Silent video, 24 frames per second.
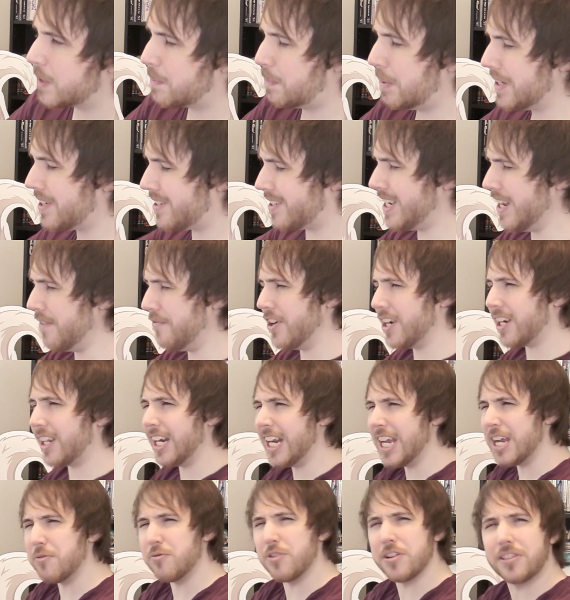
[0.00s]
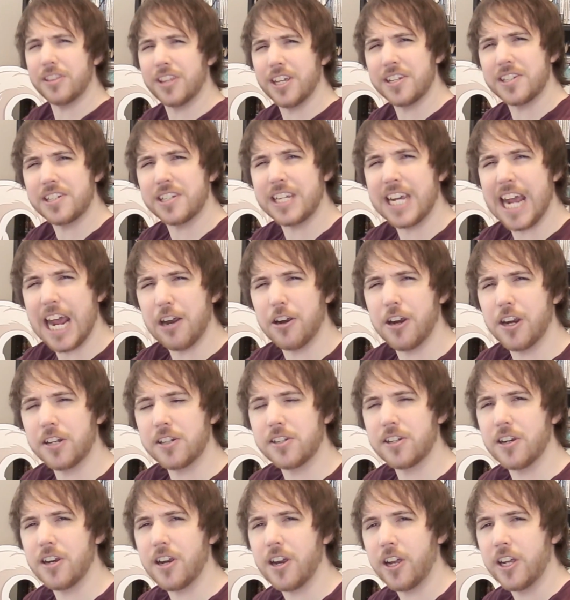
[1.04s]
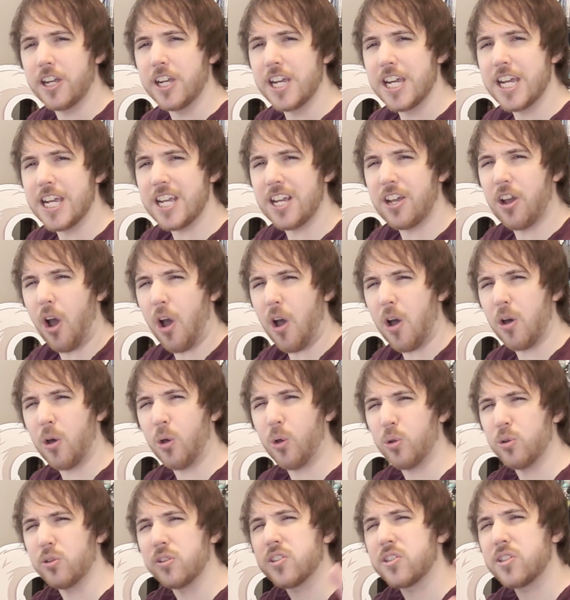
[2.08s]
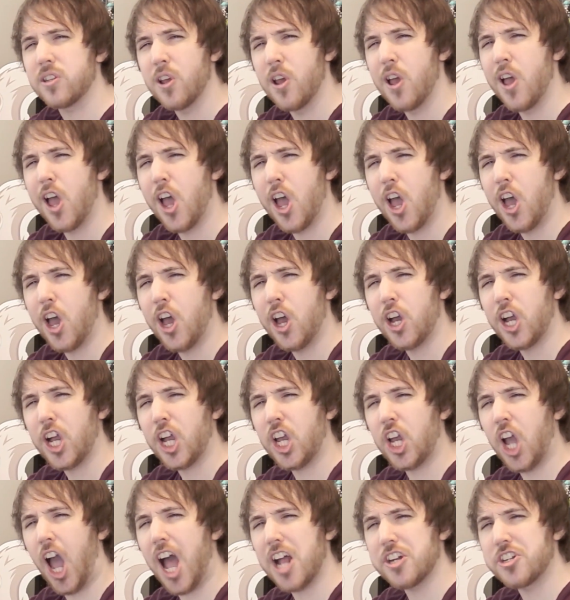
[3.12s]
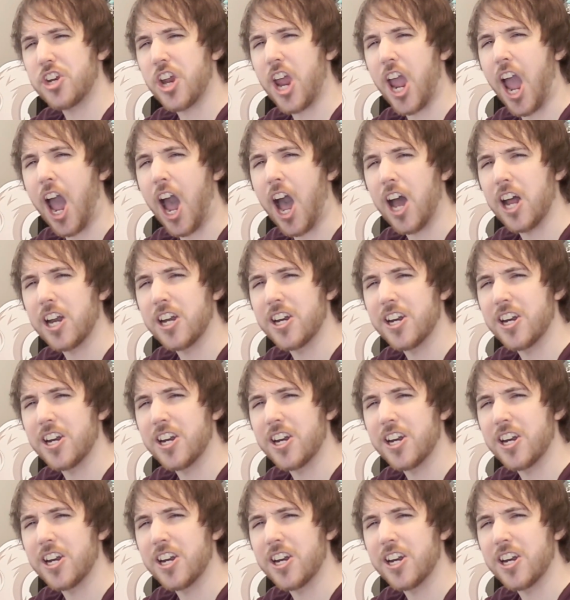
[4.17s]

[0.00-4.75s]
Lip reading: Specifically with this character he calls Kaja.